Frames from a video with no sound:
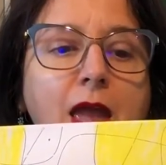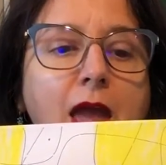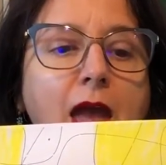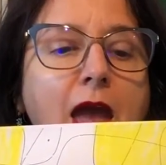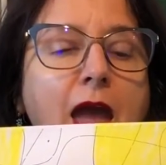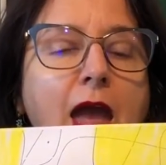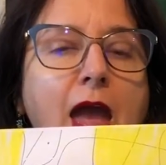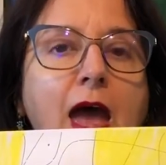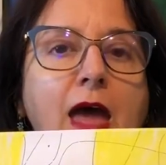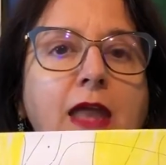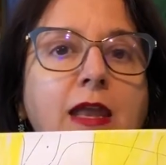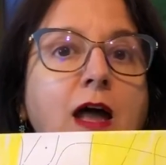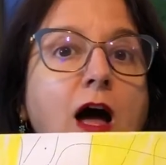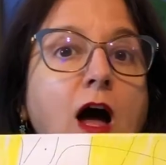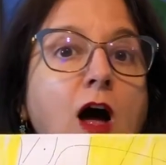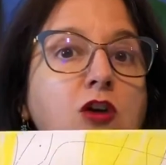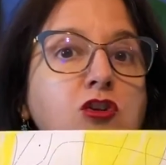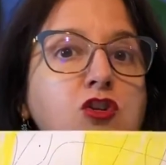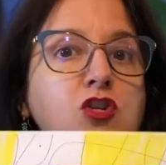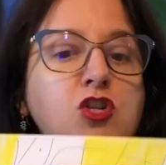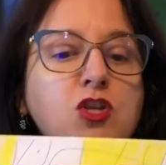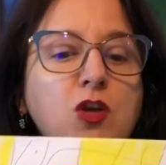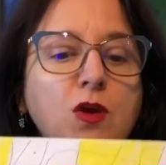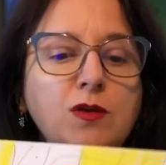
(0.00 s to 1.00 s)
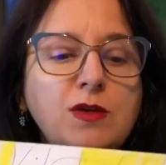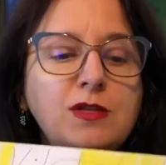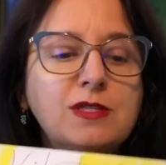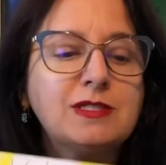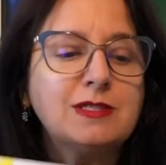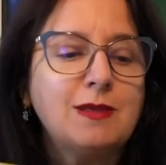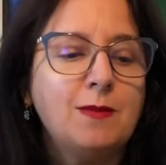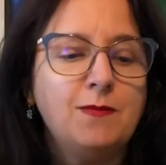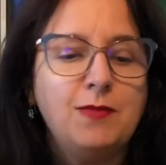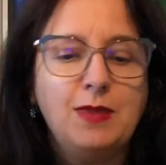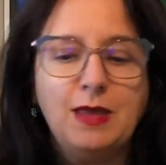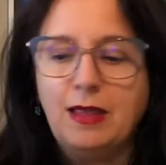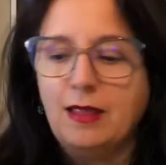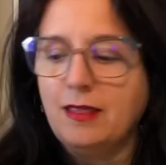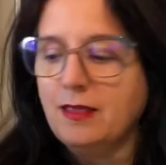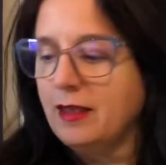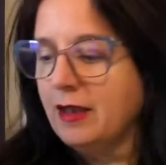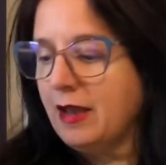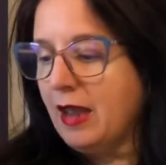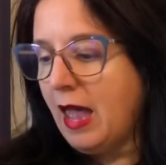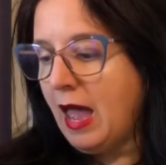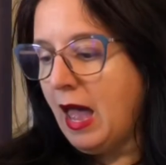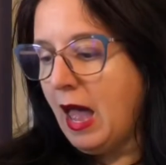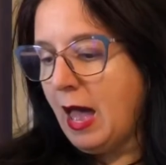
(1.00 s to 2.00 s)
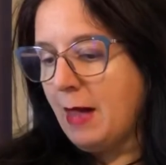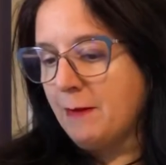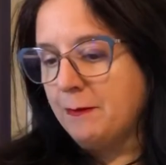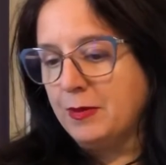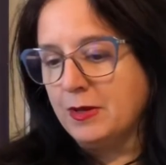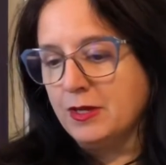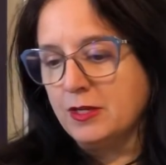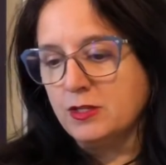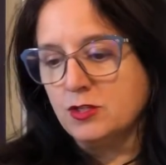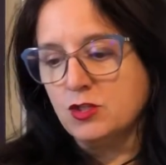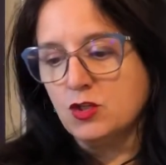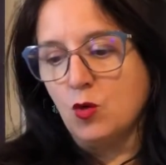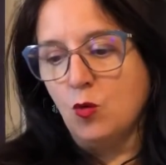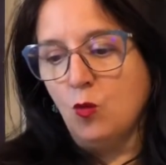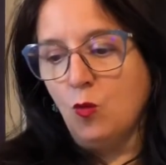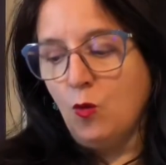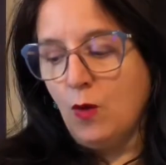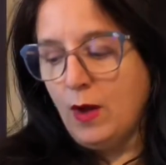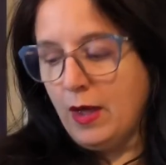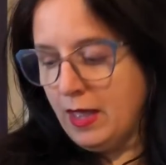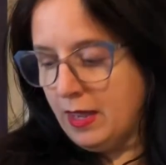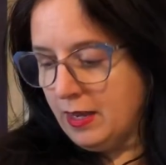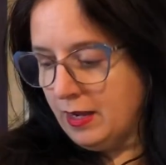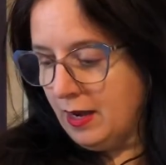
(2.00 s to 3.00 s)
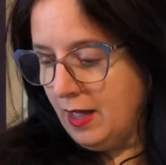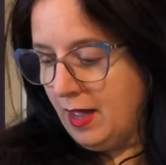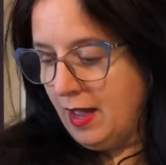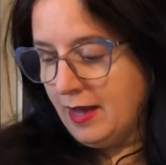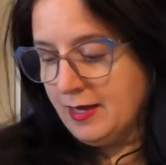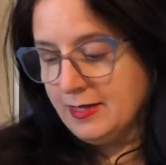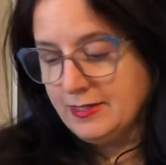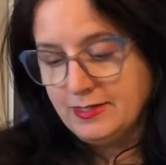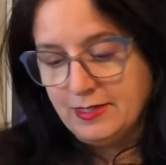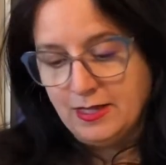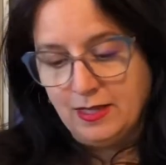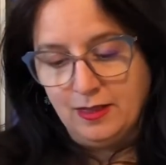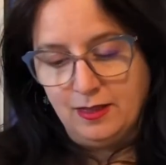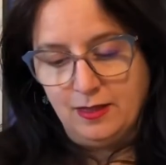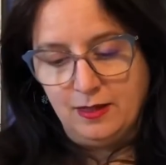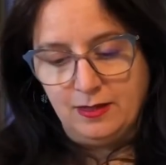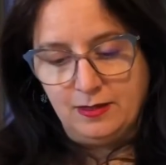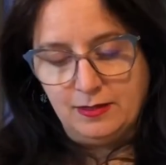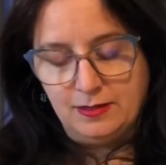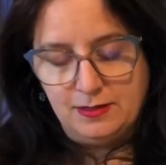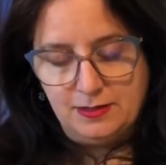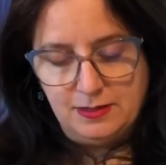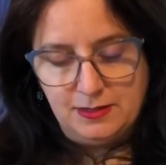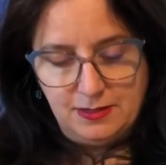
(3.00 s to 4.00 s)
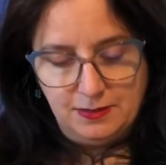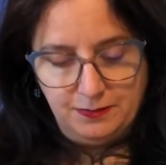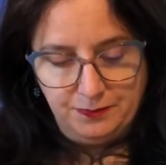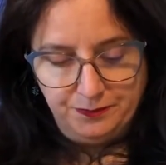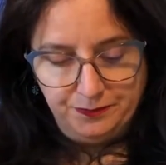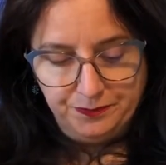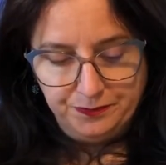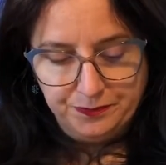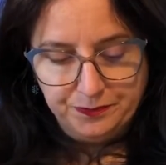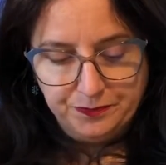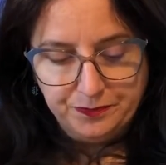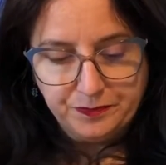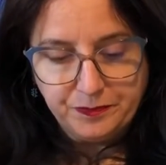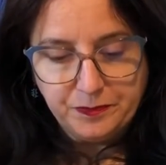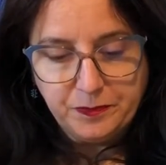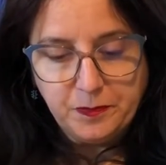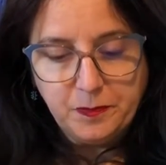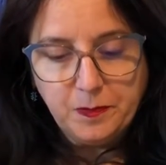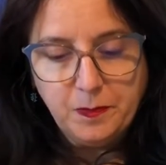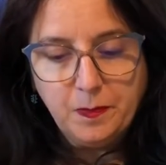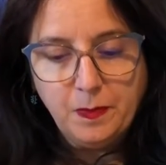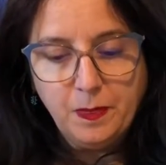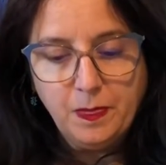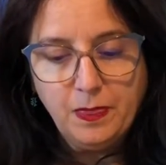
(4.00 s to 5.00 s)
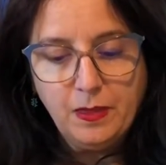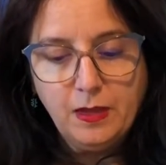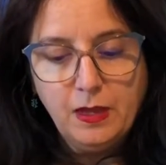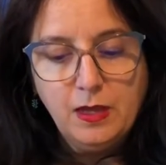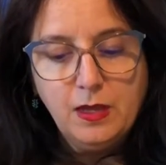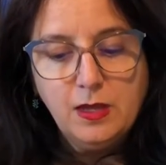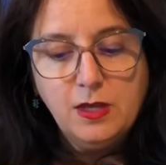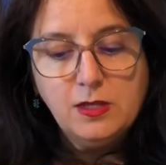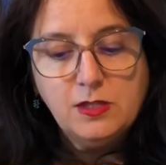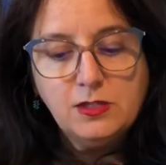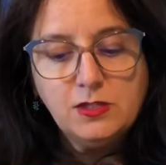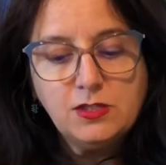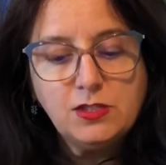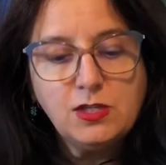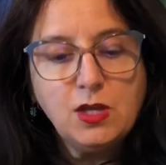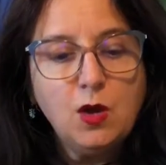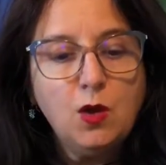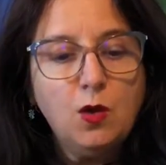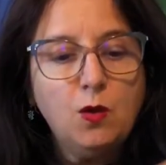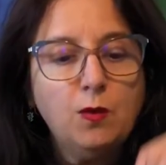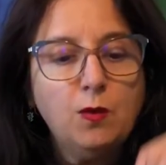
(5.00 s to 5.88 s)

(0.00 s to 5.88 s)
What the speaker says: And I'll show you something that happened when I did this. So